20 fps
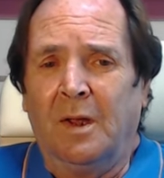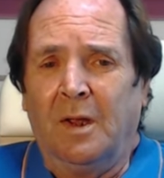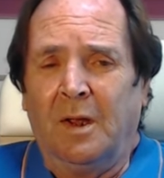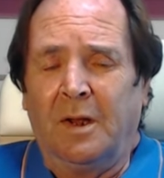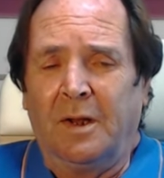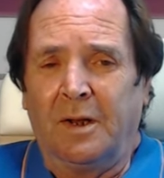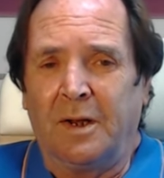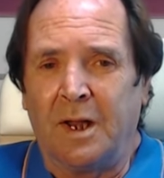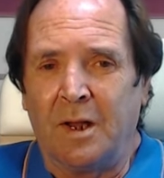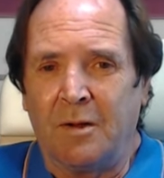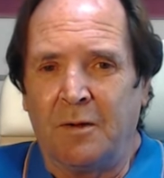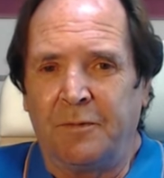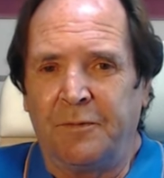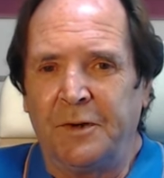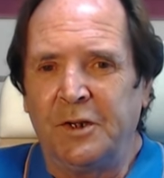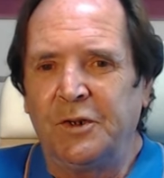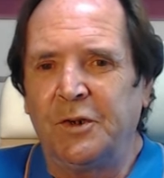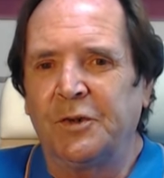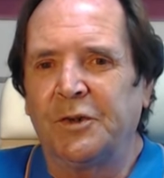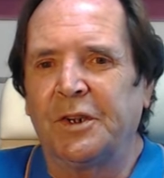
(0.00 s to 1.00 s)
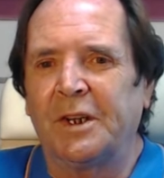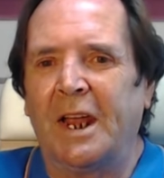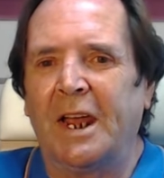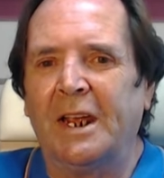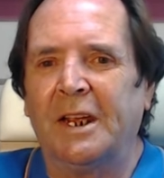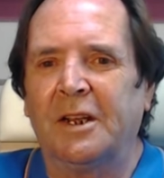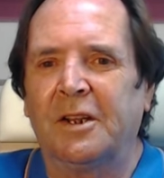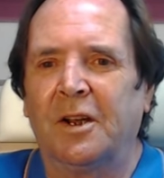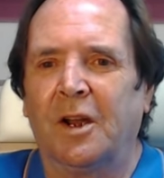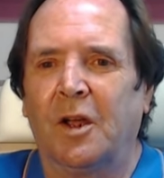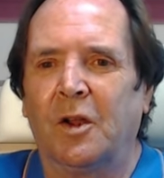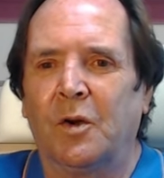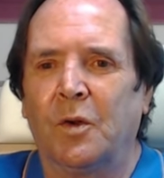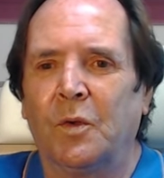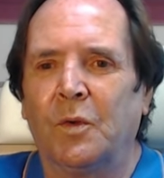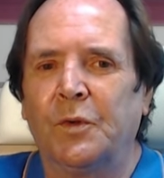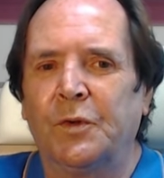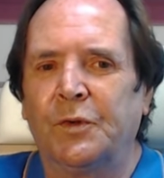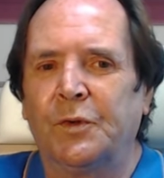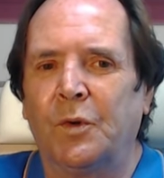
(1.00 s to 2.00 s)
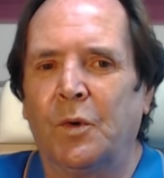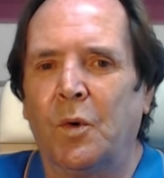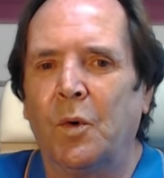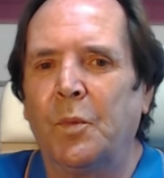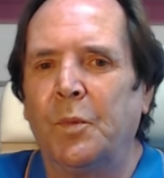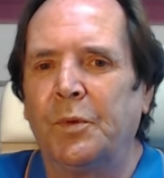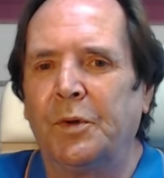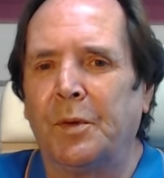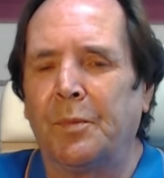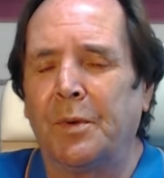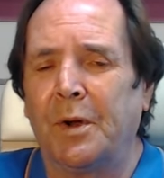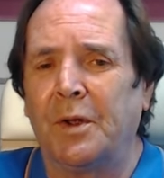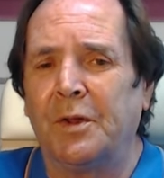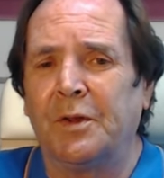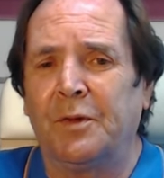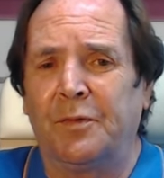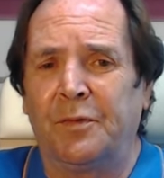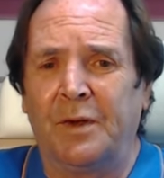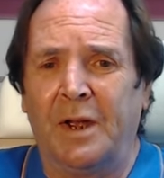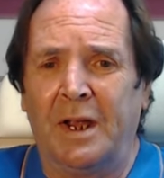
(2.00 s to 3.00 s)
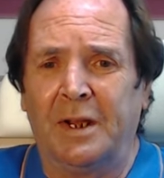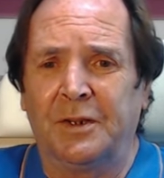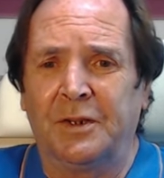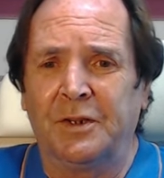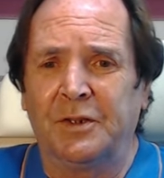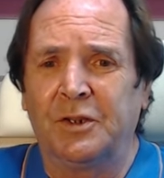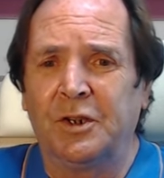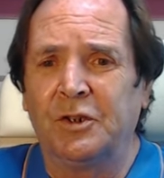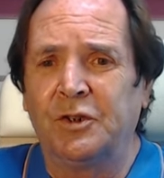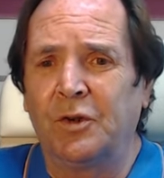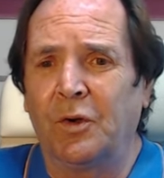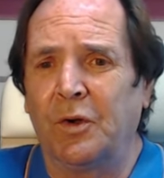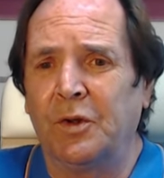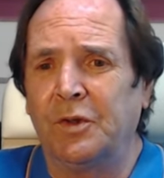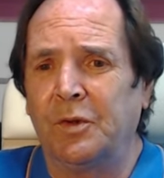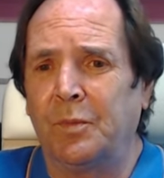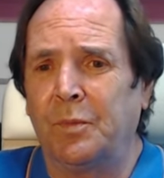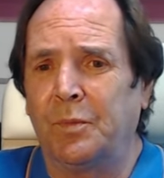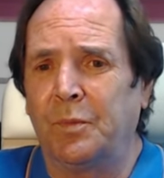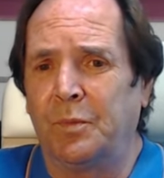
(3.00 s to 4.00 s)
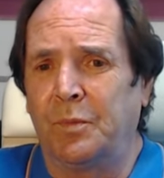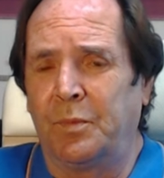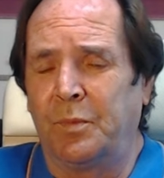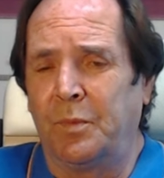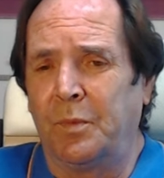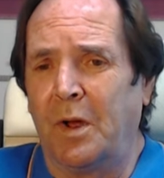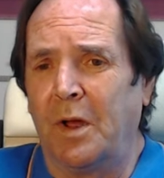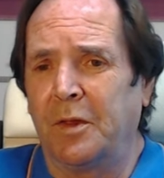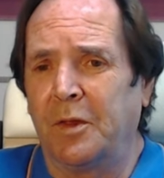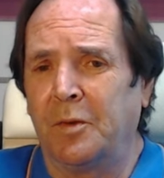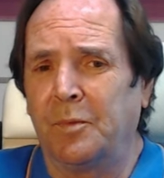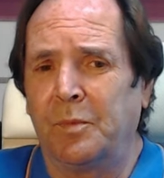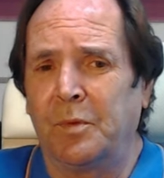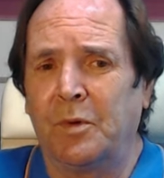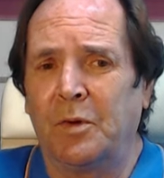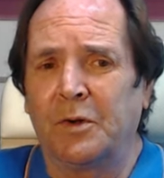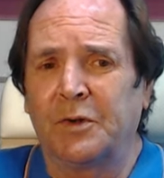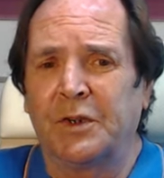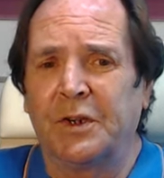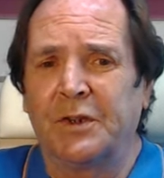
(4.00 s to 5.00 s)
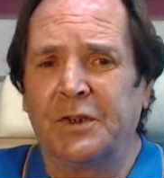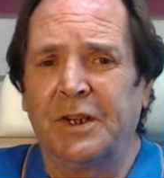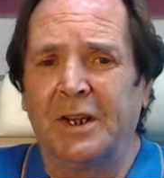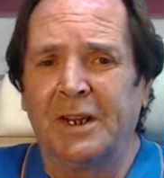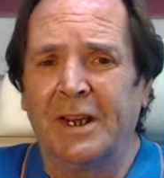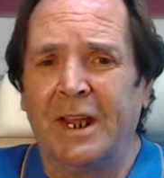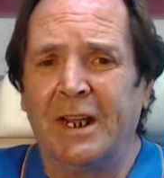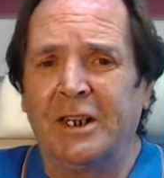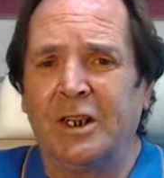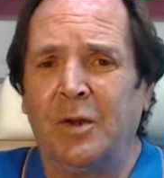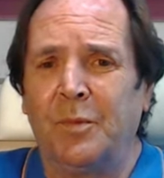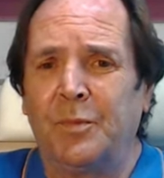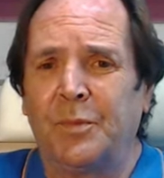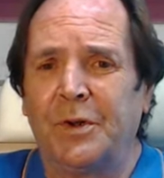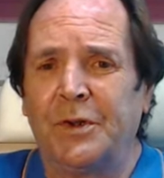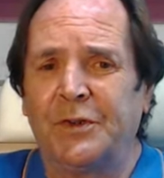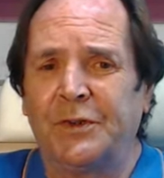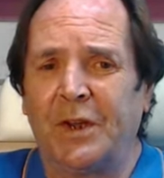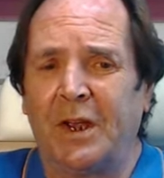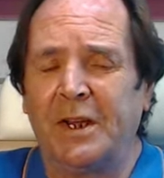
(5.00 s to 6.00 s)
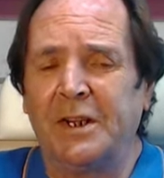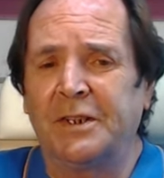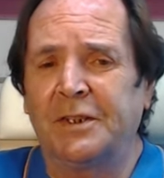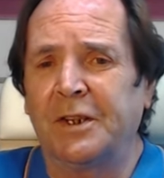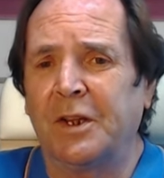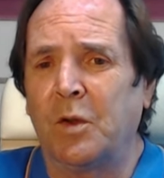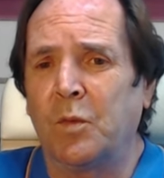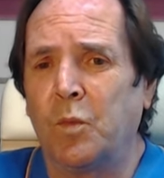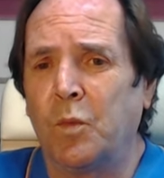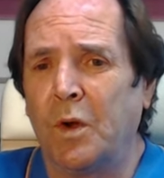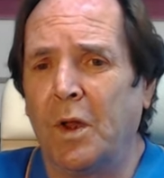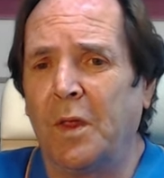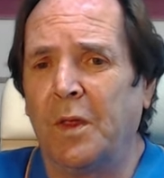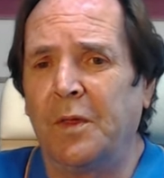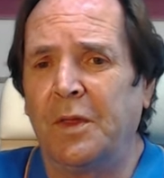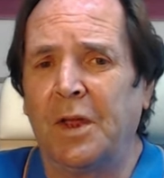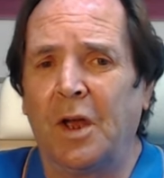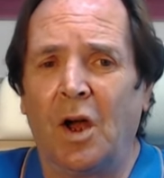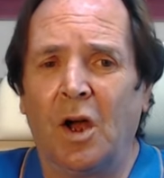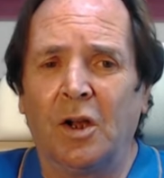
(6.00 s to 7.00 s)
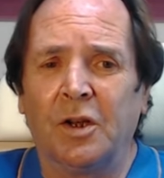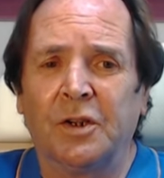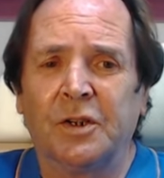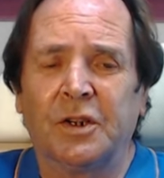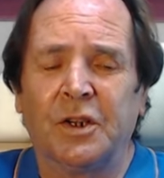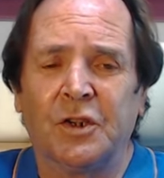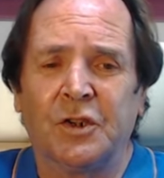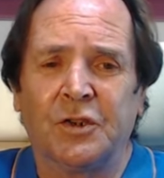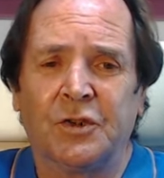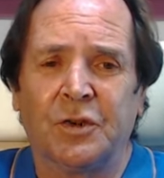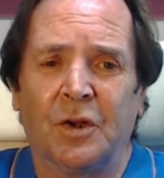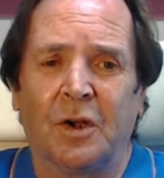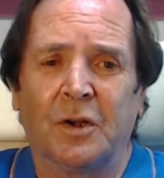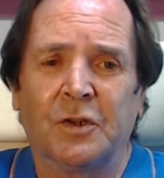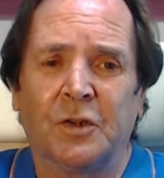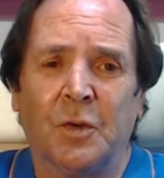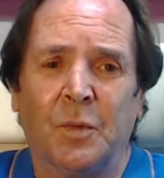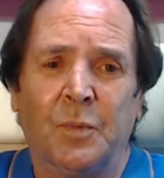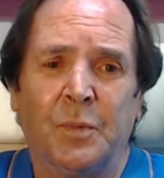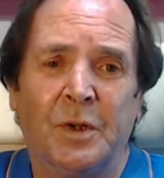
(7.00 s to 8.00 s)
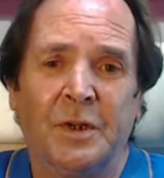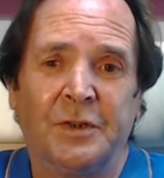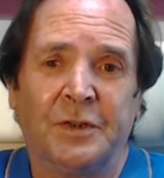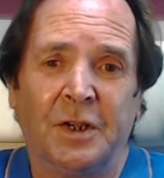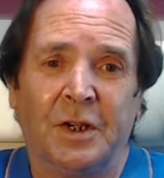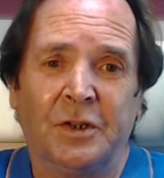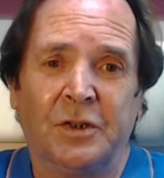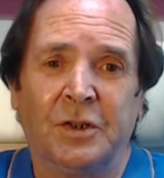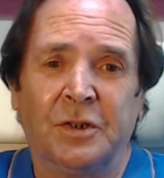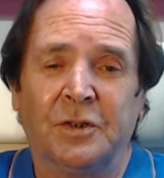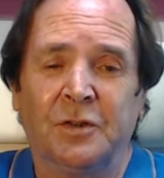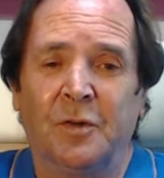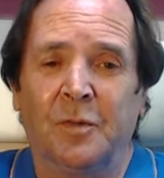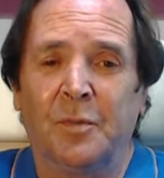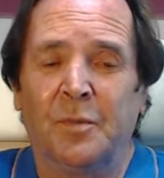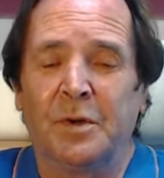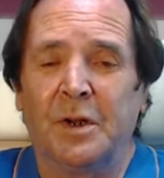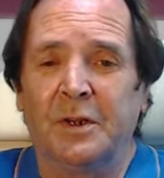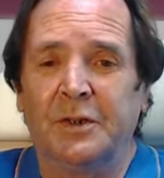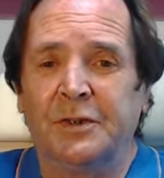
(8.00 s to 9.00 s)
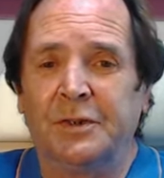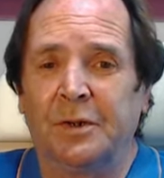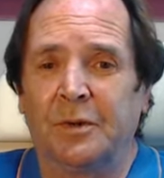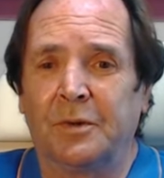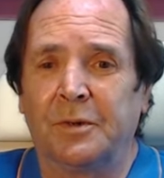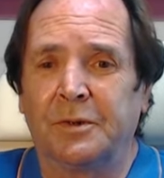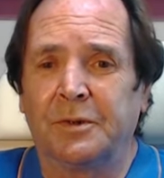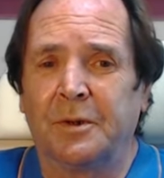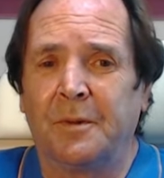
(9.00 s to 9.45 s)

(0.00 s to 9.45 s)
Now, officials in Ankara are also open about the fact that to join the other blocs is connected precisely with the unconstructive position of Brussels.